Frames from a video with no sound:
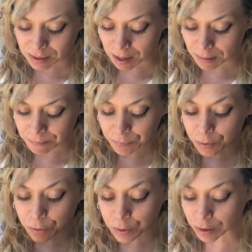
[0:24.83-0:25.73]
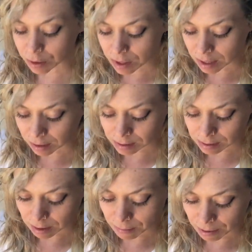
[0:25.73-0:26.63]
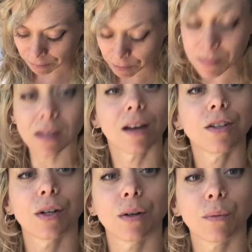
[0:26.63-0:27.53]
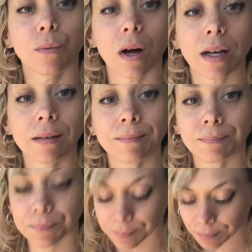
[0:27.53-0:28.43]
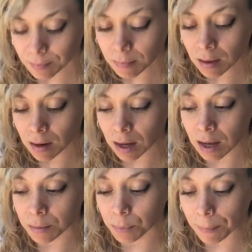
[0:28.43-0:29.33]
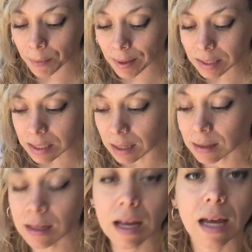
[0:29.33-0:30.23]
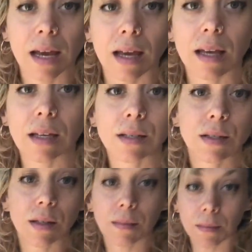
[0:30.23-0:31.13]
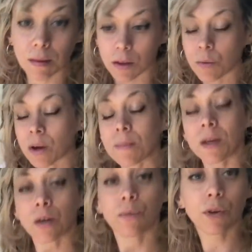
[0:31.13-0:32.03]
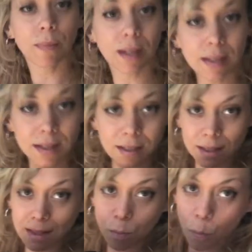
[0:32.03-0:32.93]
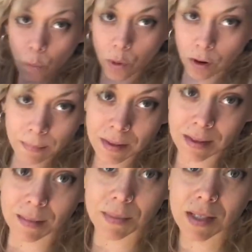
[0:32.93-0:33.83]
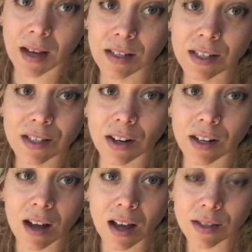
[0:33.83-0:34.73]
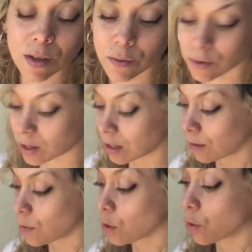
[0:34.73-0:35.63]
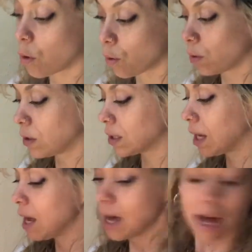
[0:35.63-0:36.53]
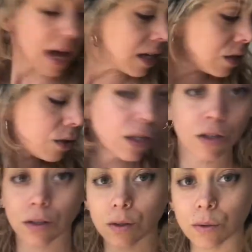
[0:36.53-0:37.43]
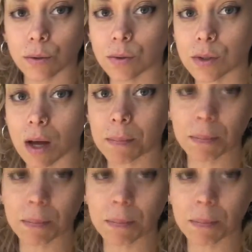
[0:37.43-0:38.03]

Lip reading: some good things about infant massager. One, preparation is you want to be in a room that's decently warm. Massages are not so fun if you're cold. And you can use a